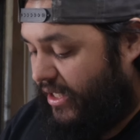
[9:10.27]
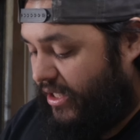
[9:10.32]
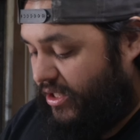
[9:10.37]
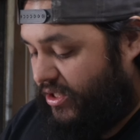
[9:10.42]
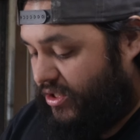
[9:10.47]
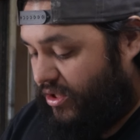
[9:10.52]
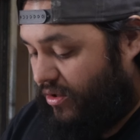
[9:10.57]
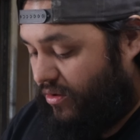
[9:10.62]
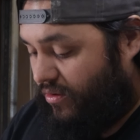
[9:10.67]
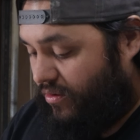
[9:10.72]

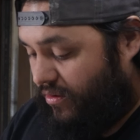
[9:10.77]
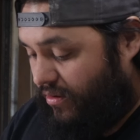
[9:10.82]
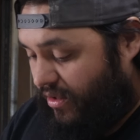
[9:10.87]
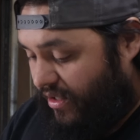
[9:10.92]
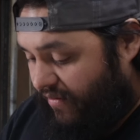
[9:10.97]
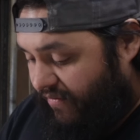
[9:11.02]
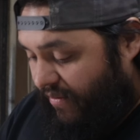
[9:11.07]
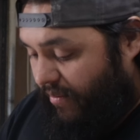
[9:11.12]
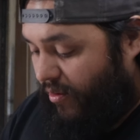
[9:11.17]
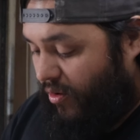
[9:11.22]
So
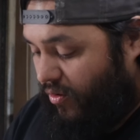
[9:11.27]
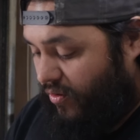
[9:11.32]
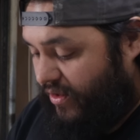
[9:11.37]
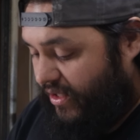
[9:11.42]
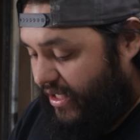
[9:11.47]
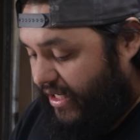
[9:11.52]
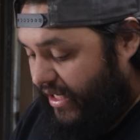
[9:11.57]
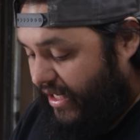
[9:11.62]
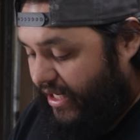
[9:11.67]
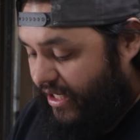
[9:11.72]
if I'm
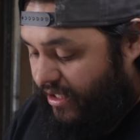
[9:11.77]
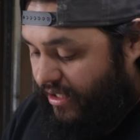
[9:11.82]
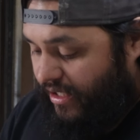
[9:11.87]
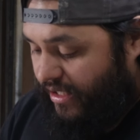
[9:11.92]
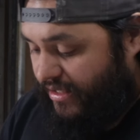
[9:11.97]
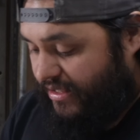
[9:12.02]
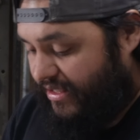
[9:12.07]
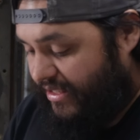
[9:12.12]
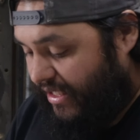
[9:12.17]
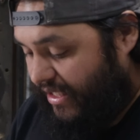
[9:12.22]
holding it here
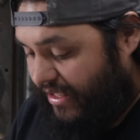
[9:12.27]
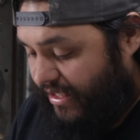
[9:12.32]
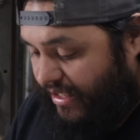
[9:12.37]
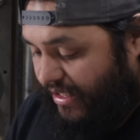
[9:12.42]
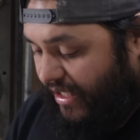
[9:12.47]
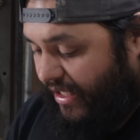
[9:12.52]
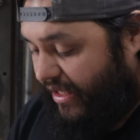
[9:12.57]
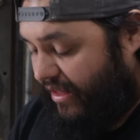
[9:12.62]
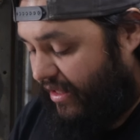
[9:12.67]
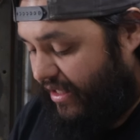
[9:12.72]
and sanding
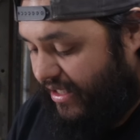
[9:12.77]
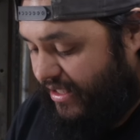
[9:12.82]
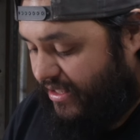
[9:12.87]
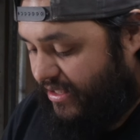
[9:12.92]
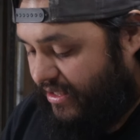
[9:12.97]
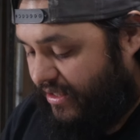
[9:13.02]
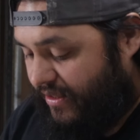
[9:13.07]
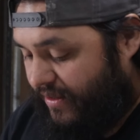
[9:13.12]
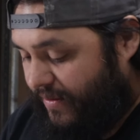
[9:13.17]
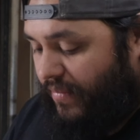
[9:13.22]
like
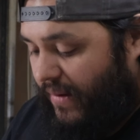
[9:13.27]
this,